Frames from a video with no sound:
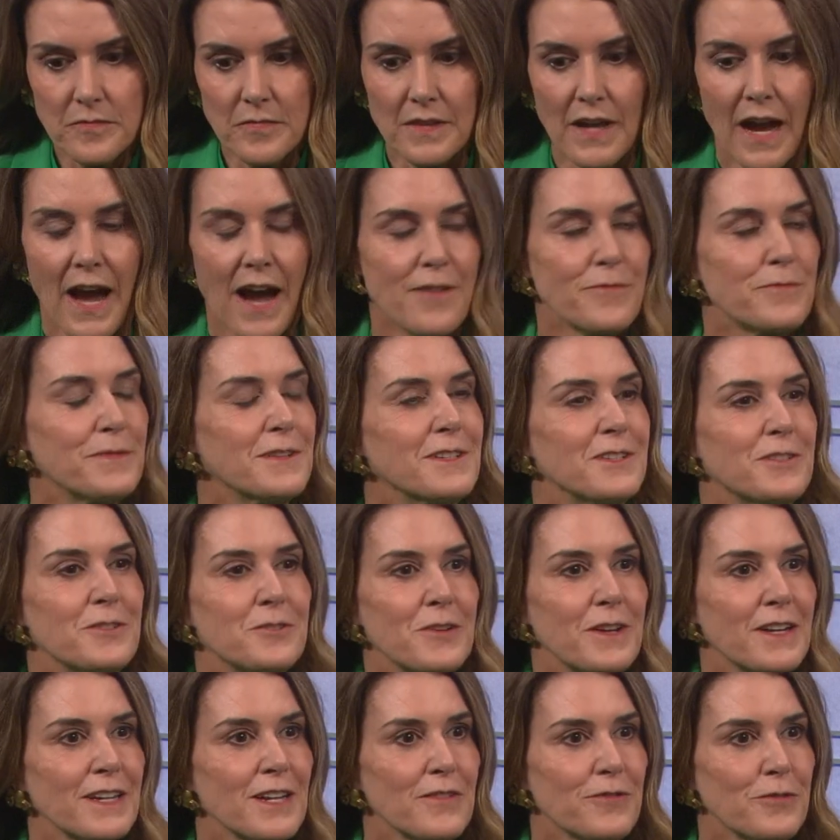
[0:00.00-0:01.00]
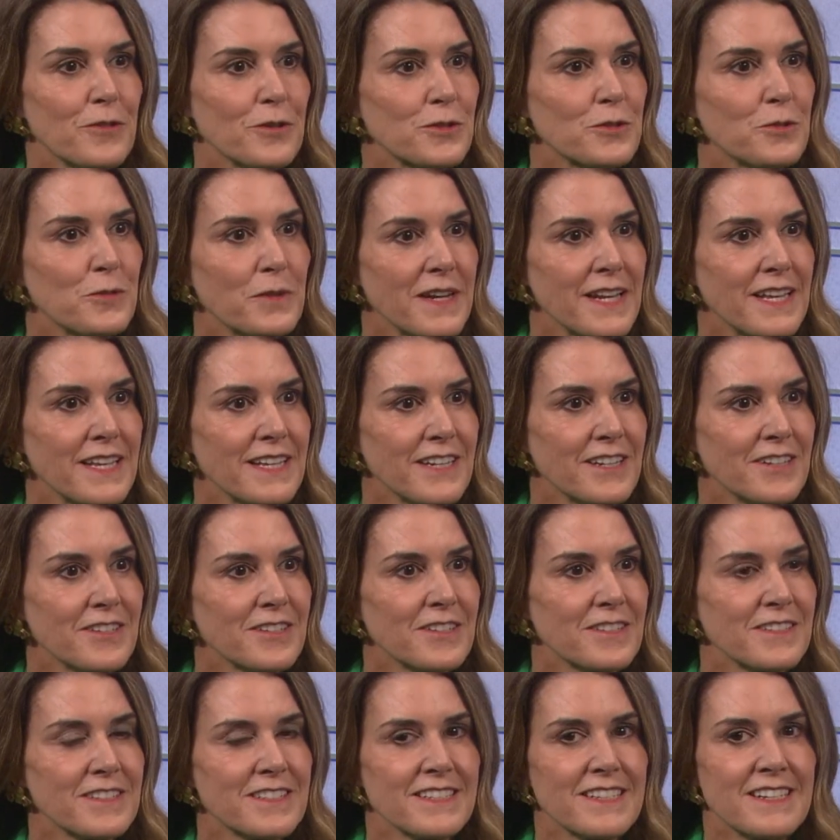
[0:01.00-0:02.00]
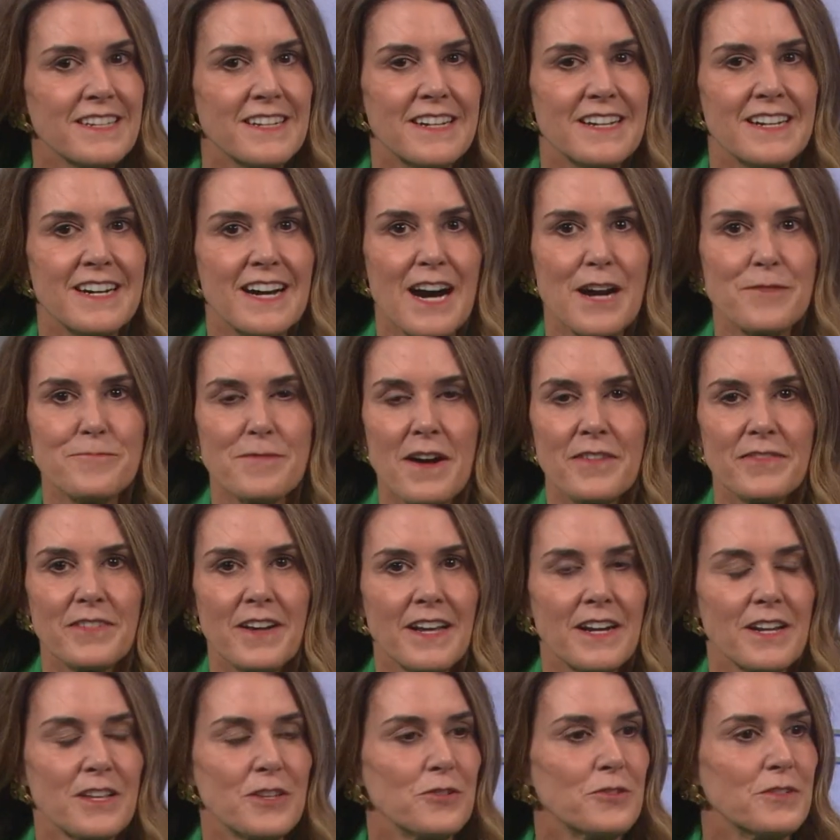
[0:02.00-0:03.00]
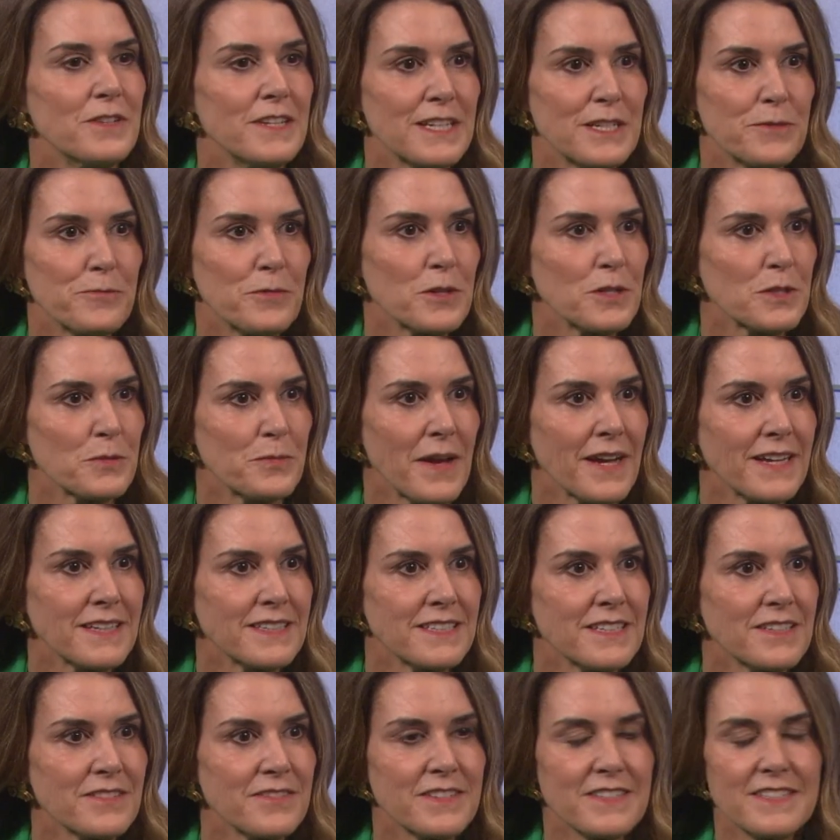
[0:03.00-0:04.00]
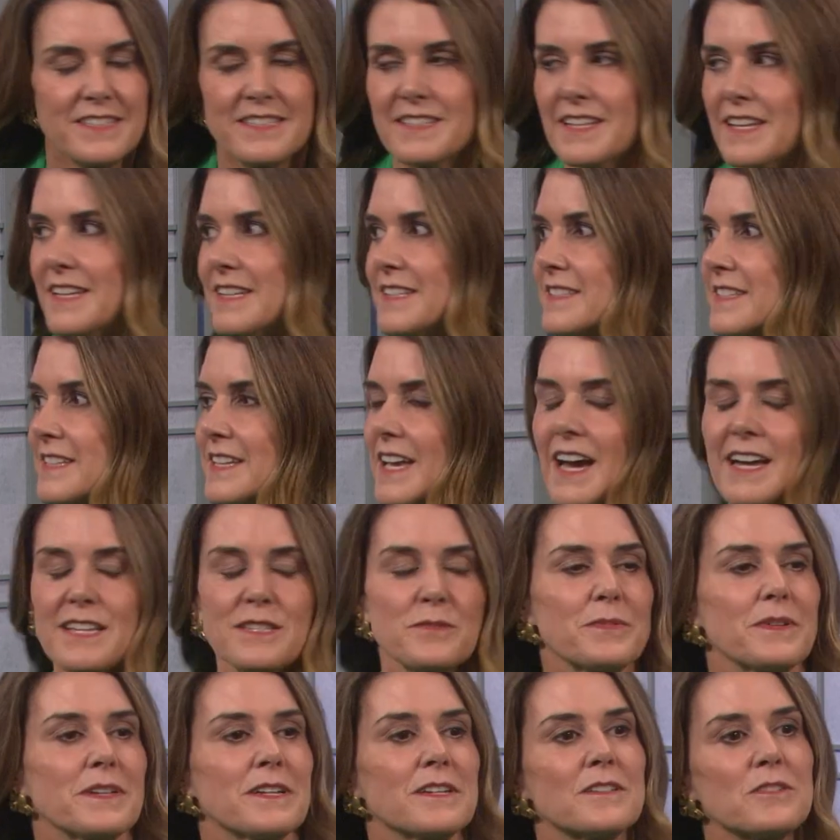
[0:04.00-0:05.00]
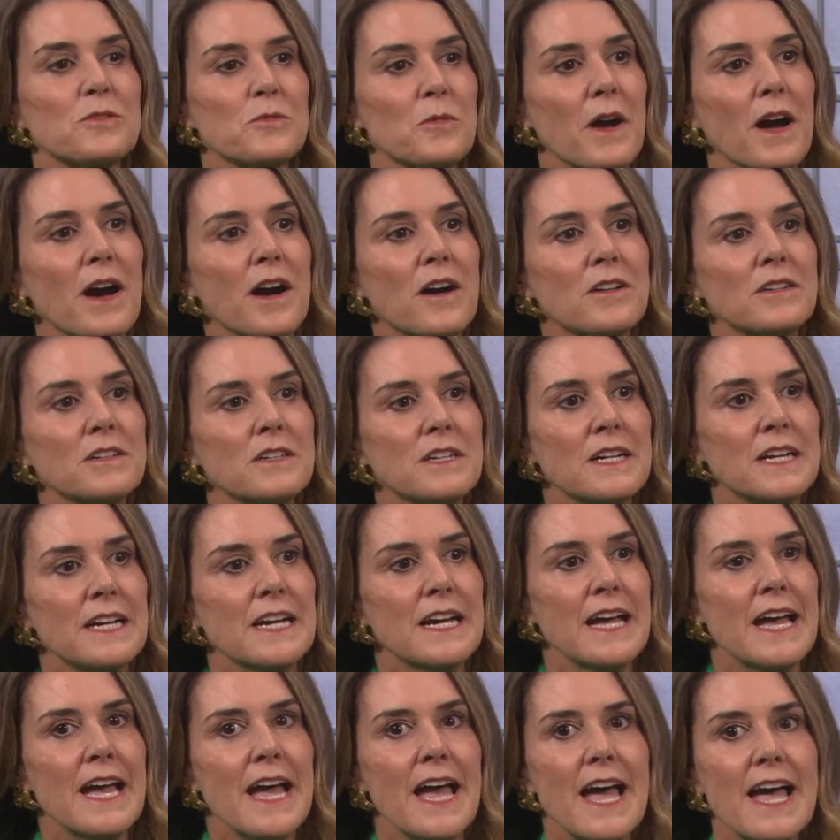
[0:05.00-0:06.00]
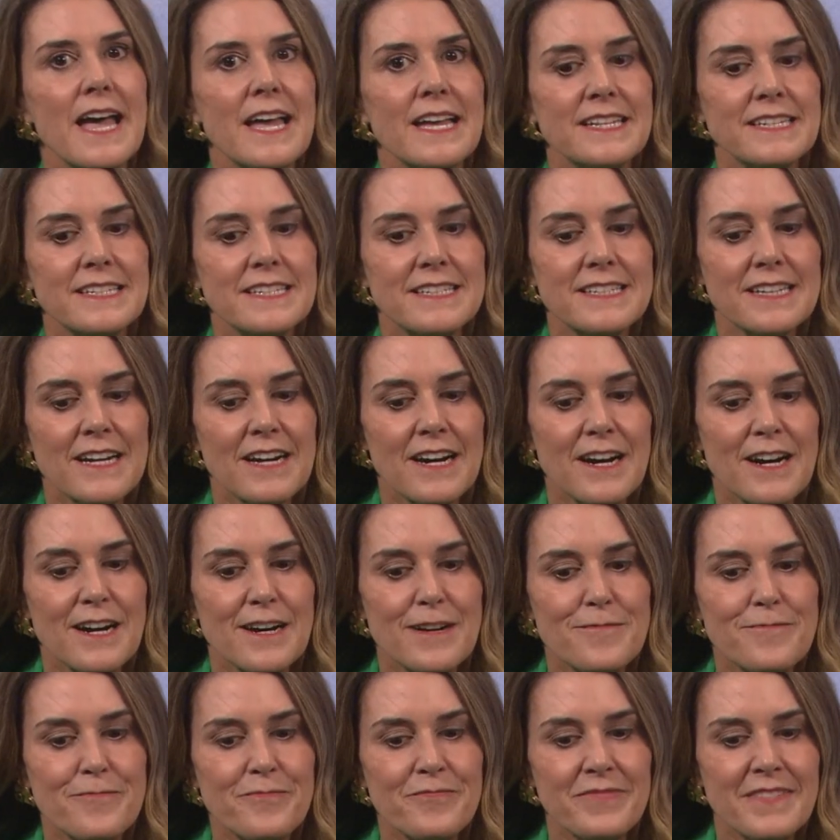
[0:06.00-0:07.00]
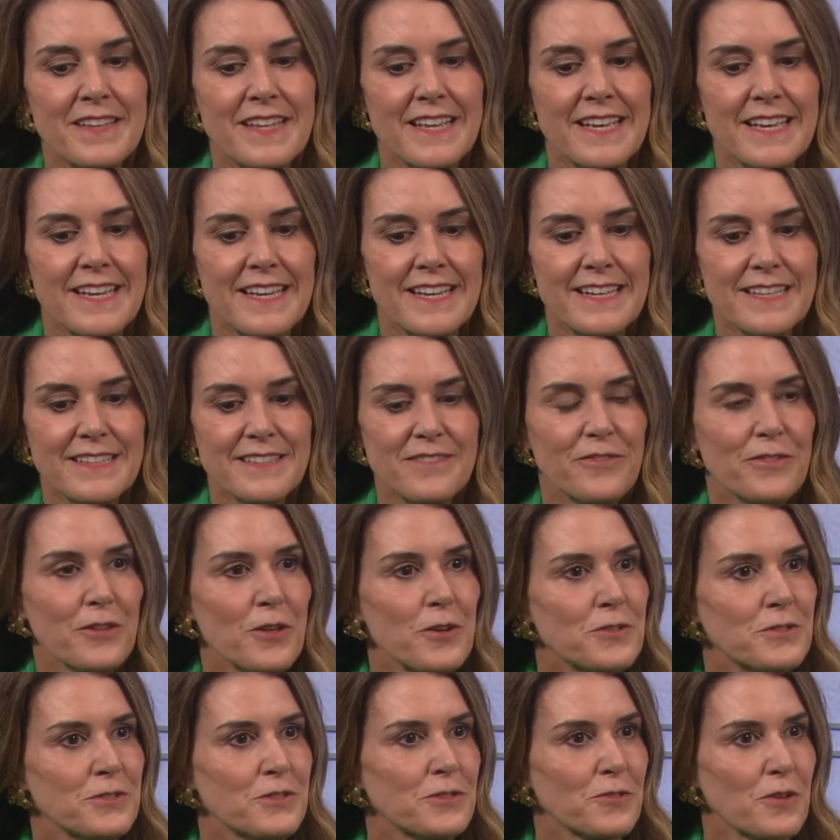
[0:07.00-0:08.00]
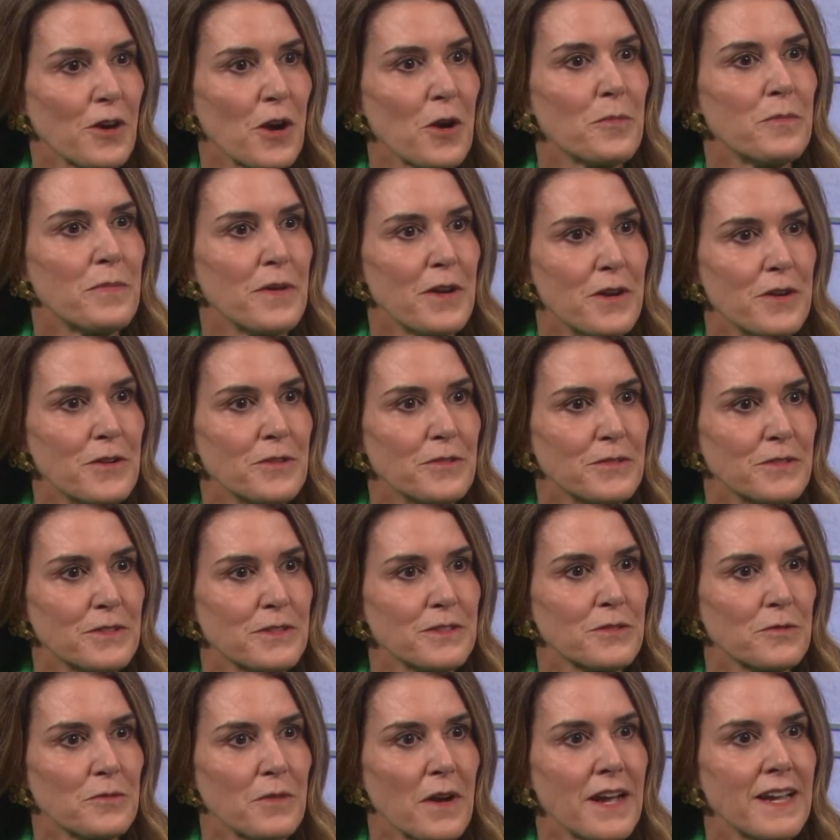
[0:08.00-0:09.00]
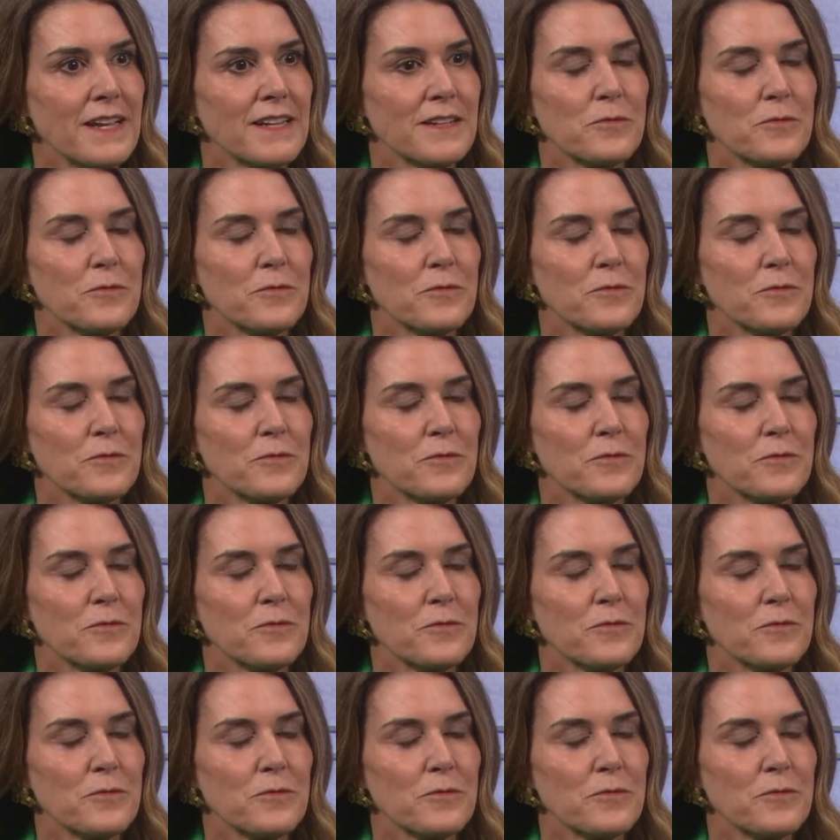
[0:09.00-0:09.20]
I've been doing it for 20 years. I've got a unique perspective. Stacy has been as well. And it flows through our bones, right?